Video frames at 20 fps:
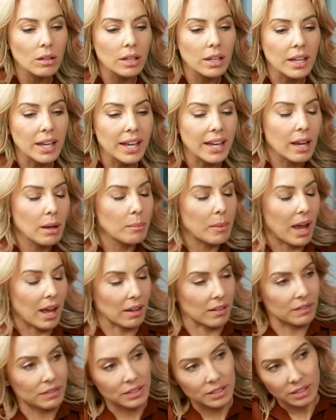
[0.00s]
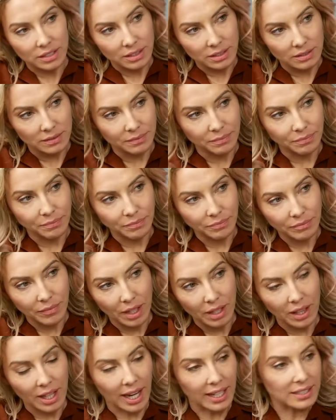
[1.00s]
EMFs.
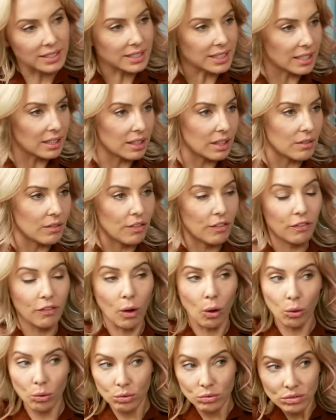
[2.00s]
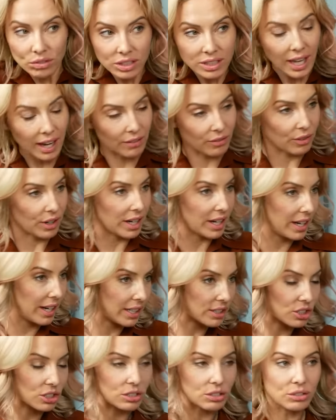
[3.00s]
The idea that phones have
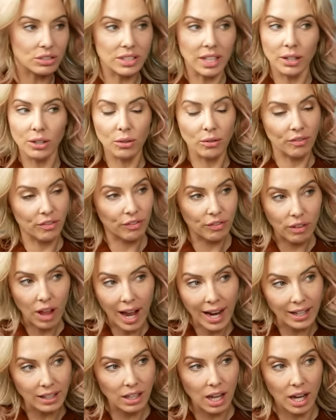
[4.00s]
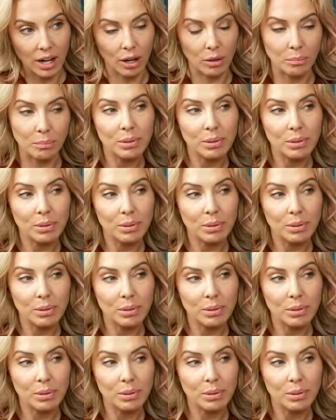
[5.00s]
radiation, you say you don't fly a lot on